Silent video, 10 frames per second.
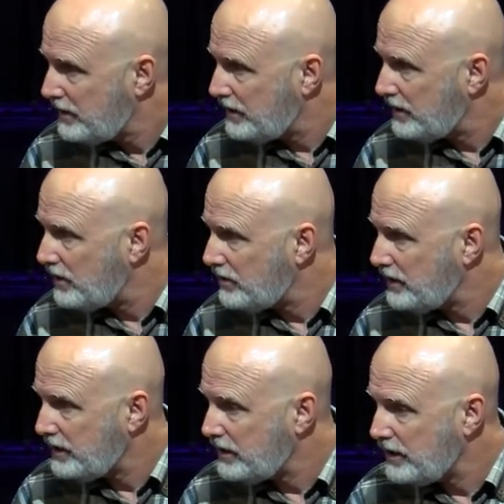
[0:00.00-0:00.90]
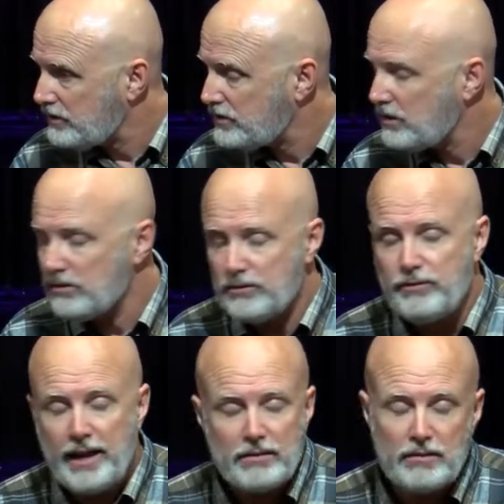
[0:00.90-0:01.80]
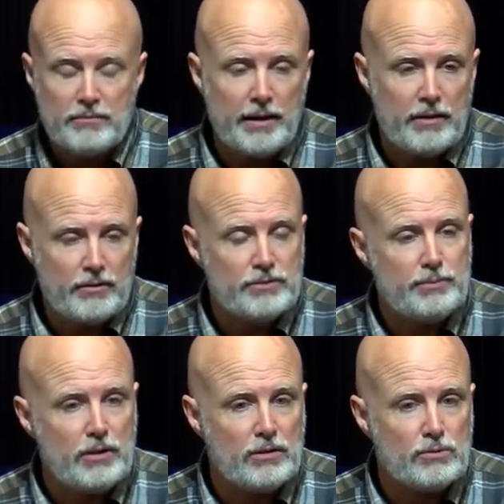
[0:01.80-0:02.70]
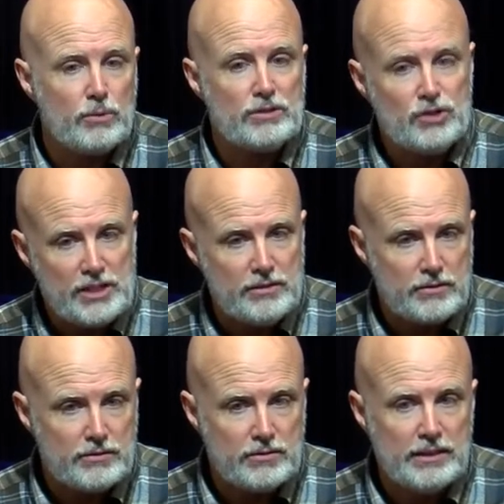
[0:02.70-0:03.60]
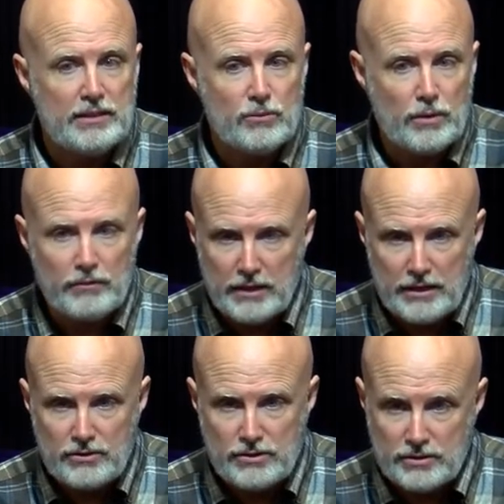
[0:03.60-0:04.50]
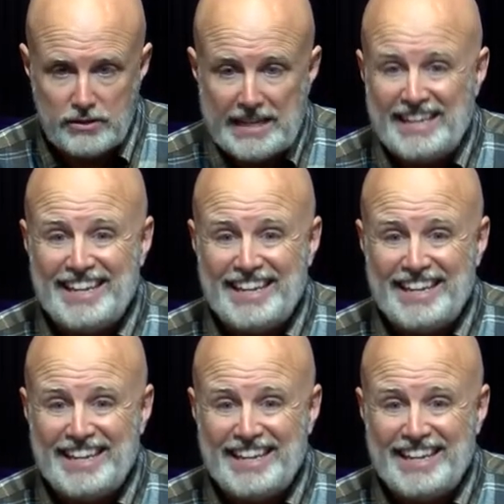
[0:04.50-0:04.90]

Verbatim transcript: You know, and, and so the fact of the matter is because of what Jesus did in Revelations,